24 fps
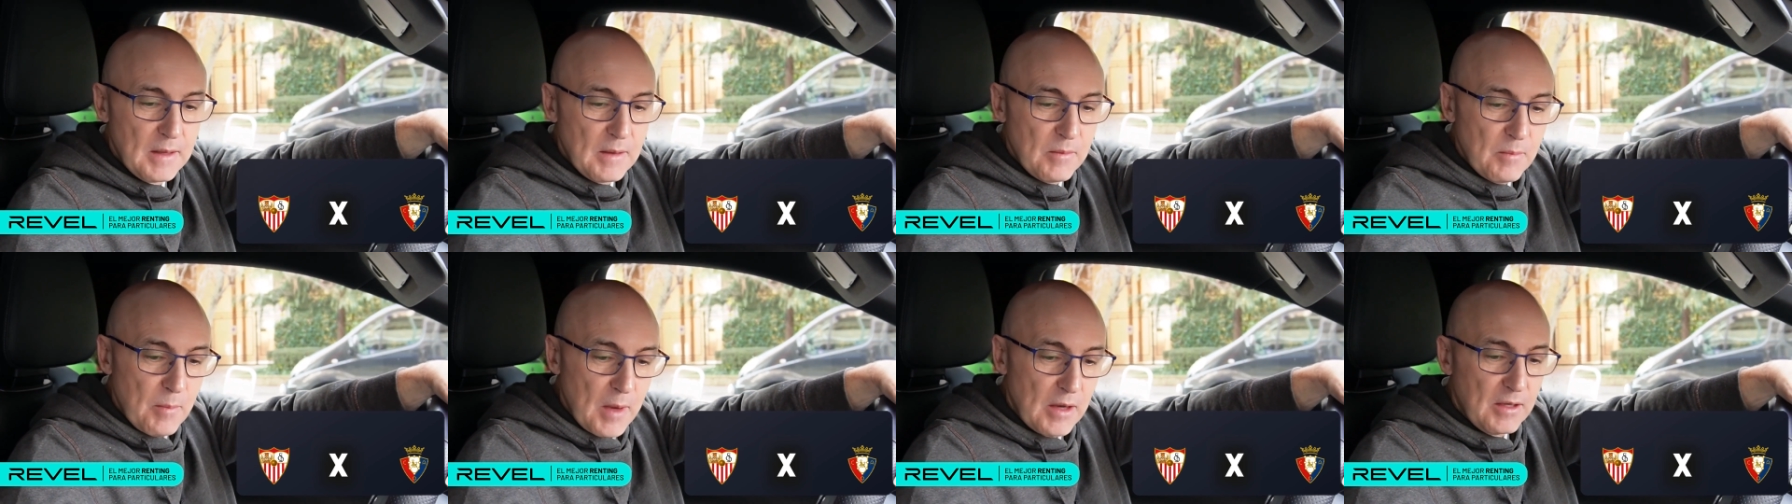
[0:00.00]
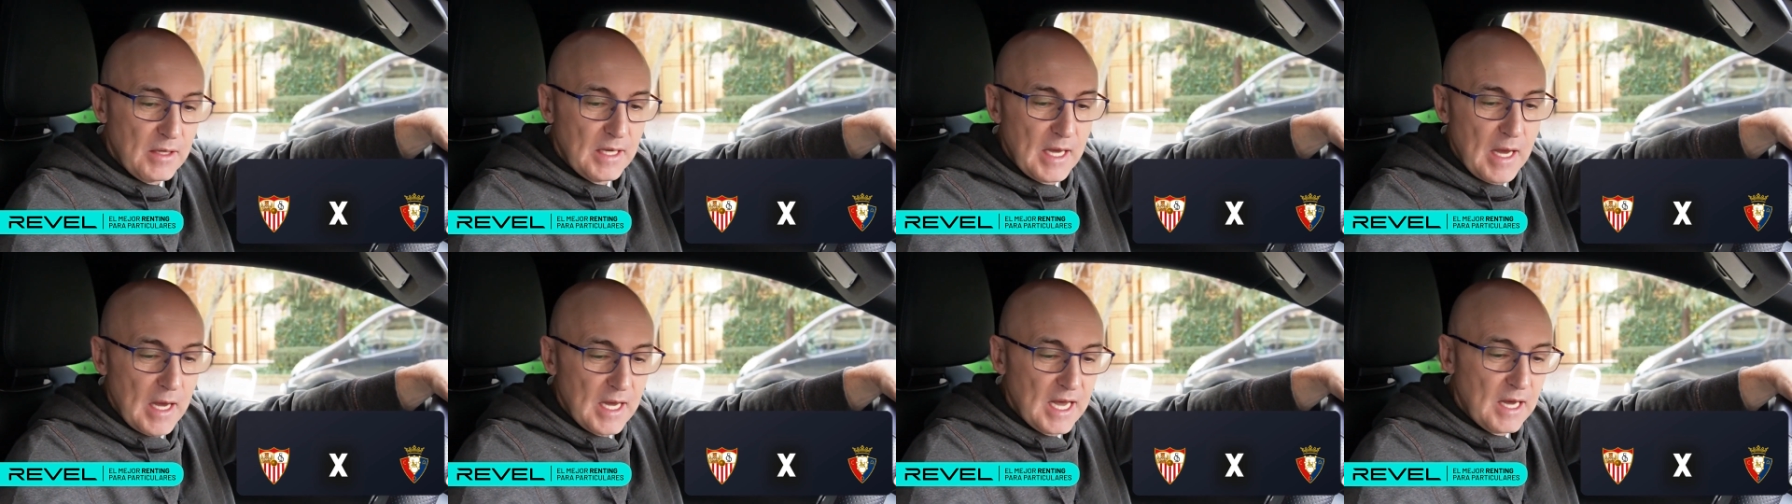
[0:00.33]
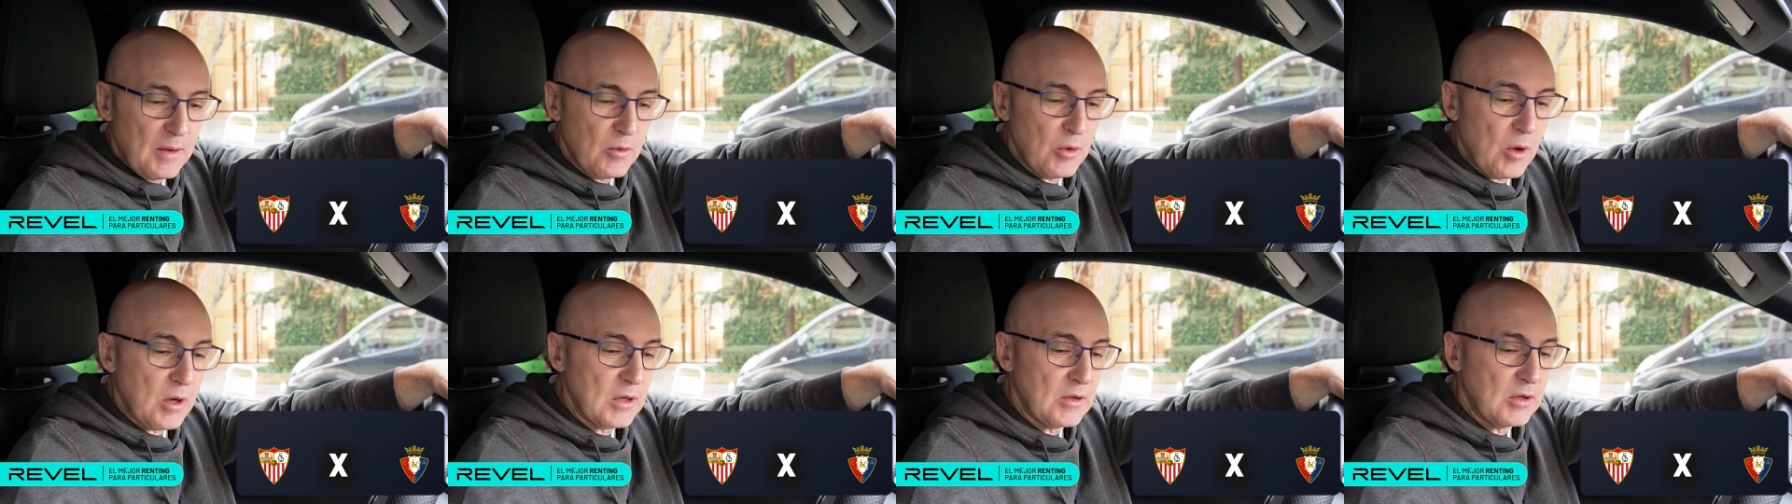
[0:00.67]
But still,
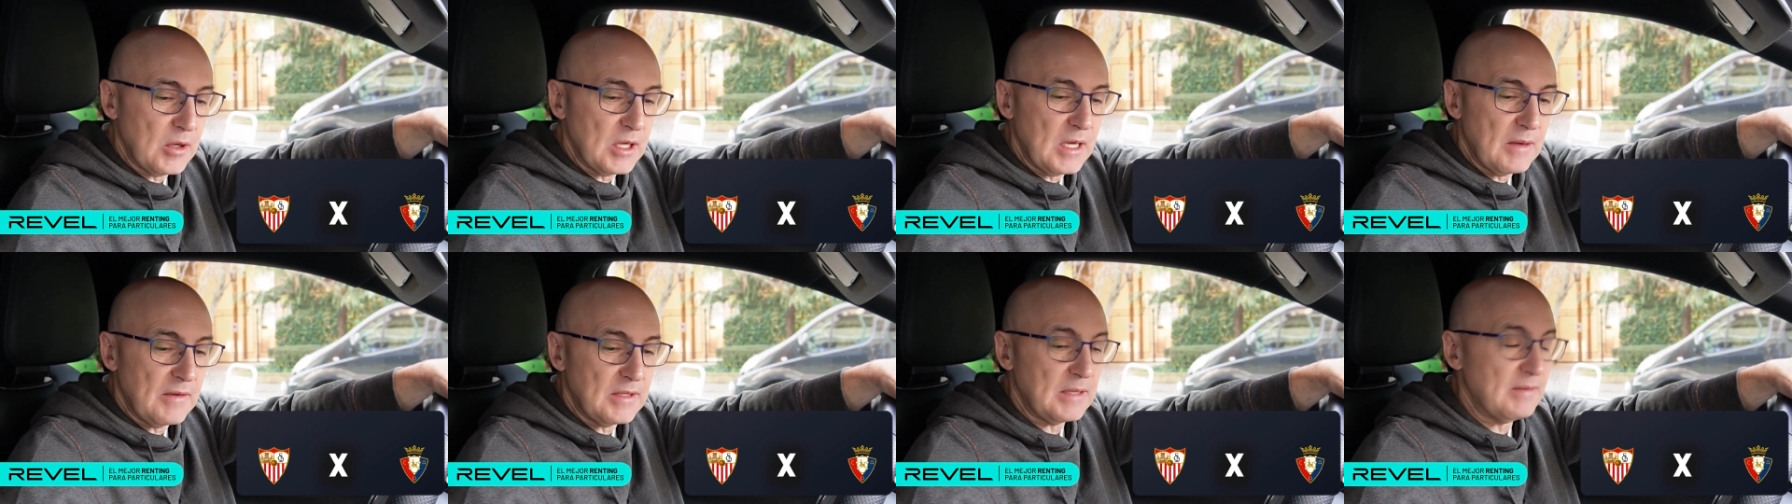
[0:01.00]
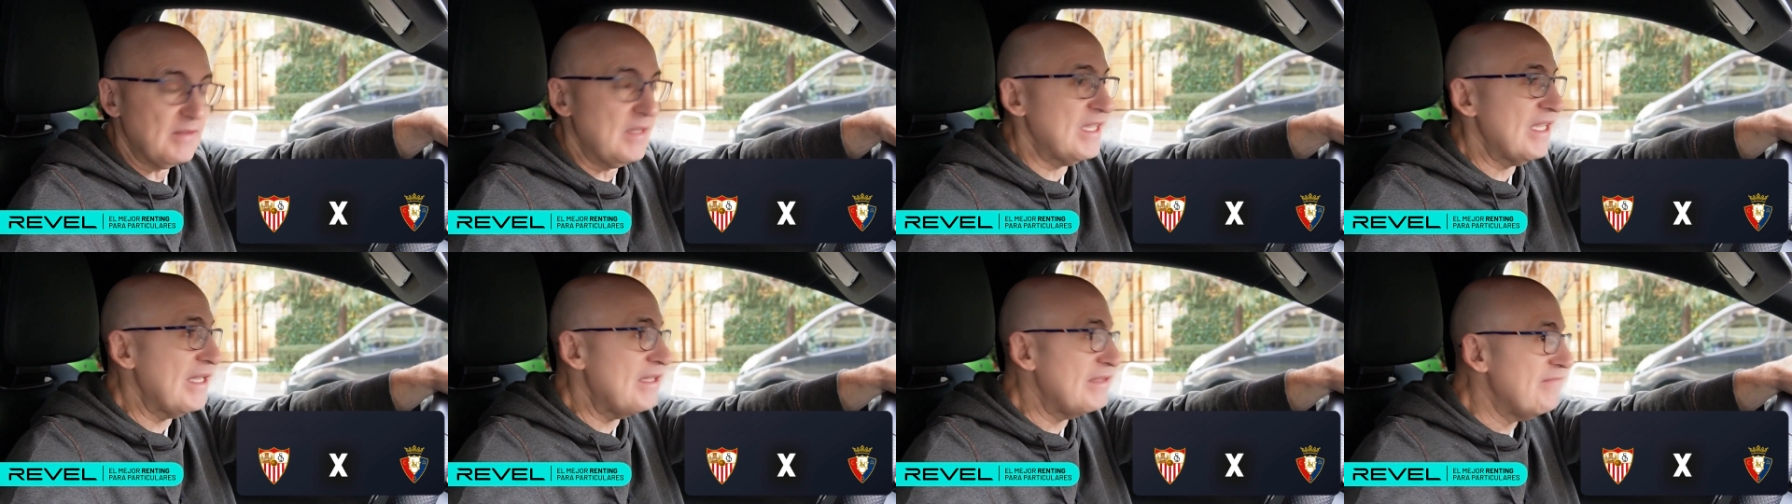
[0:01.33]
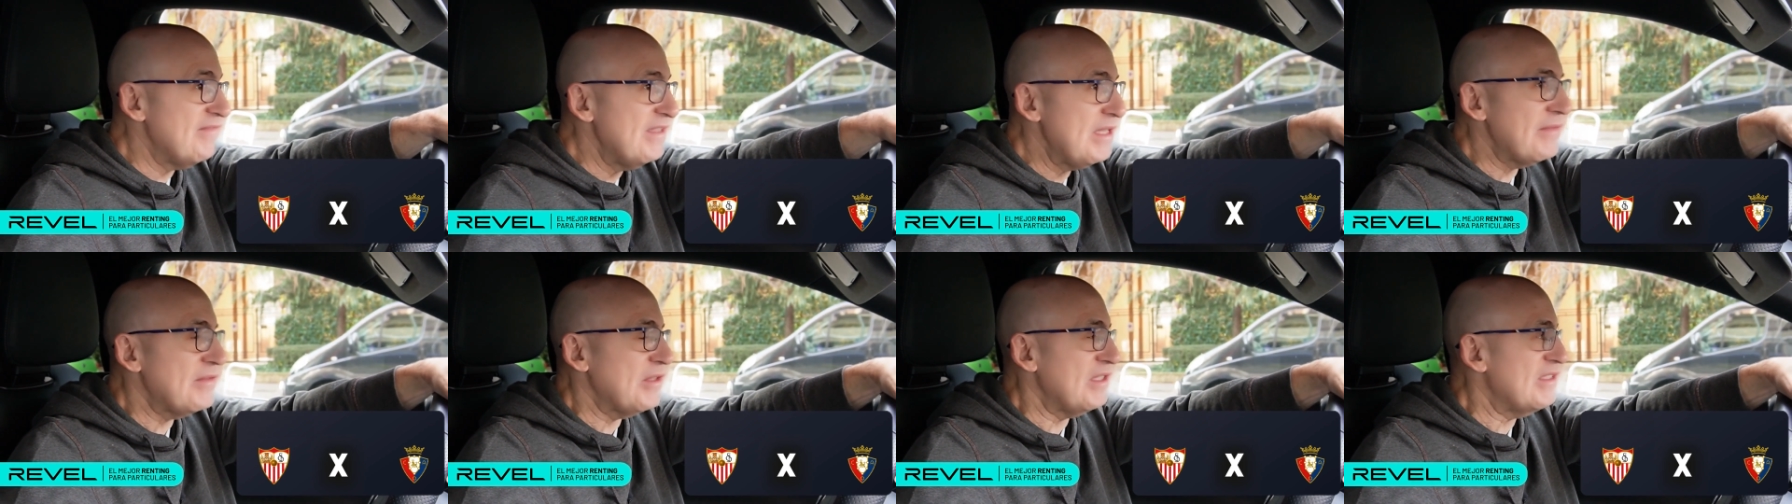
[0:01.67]
I'm going to give Sevilla the
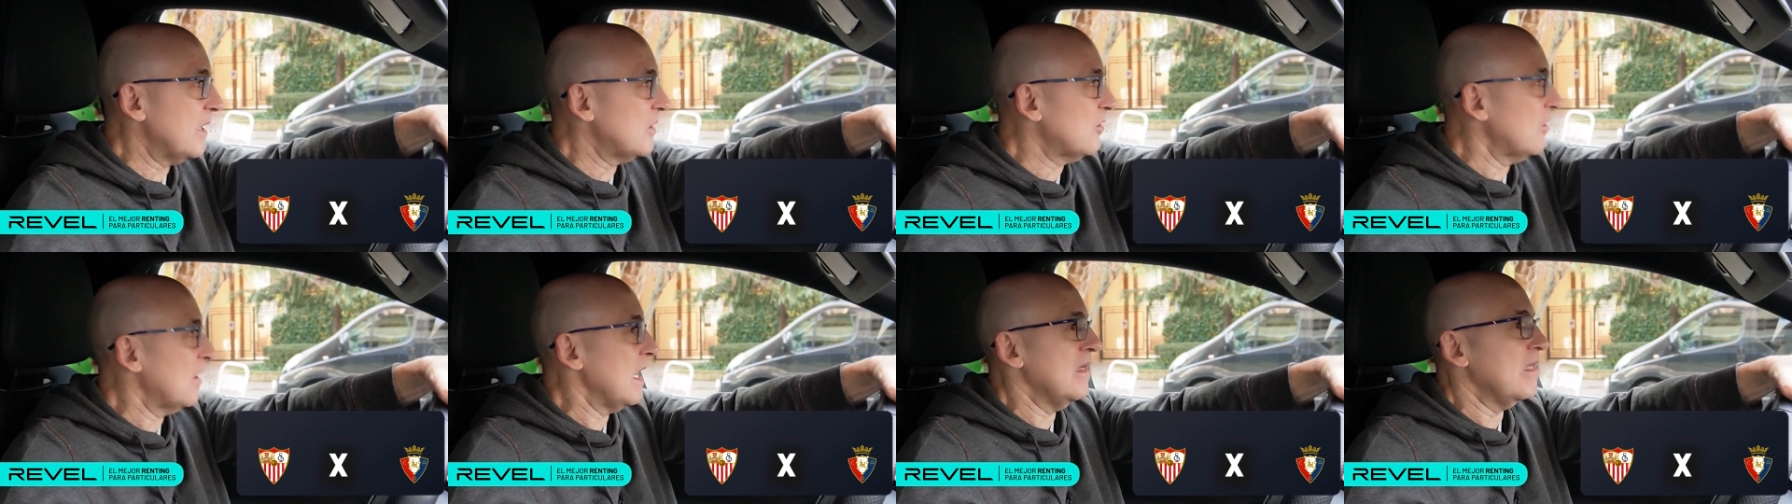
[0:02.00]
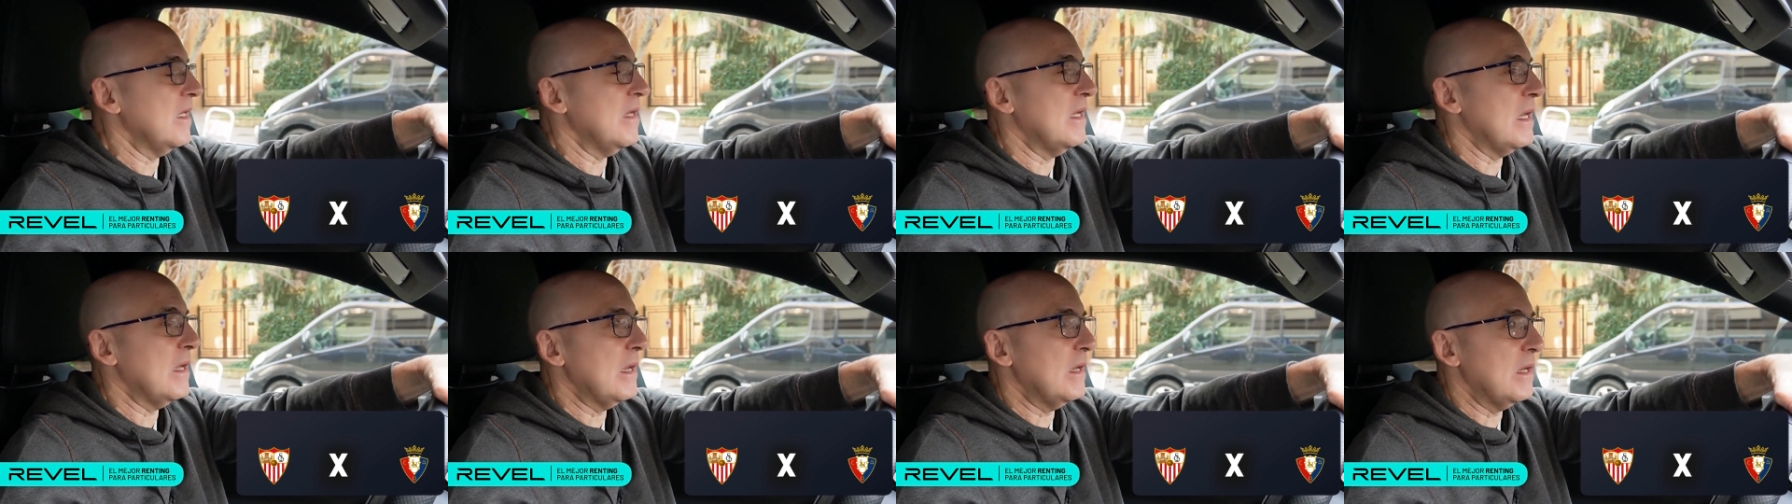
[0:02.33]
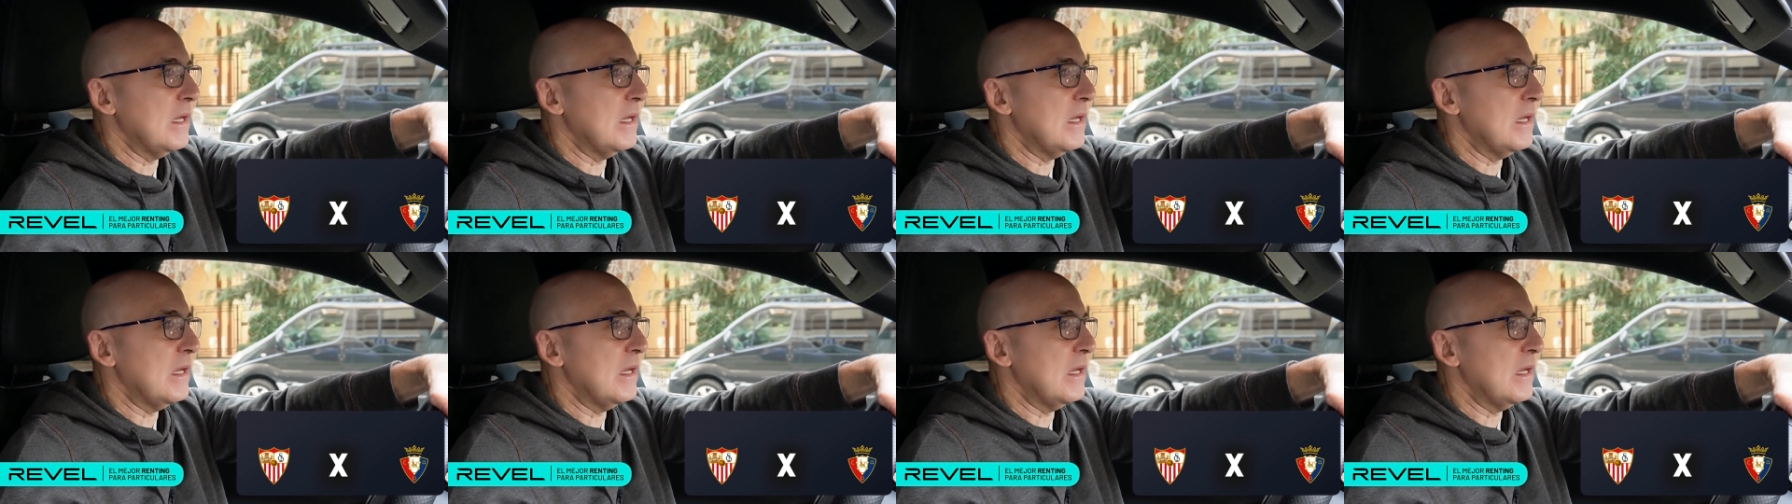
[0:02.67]
favorite status.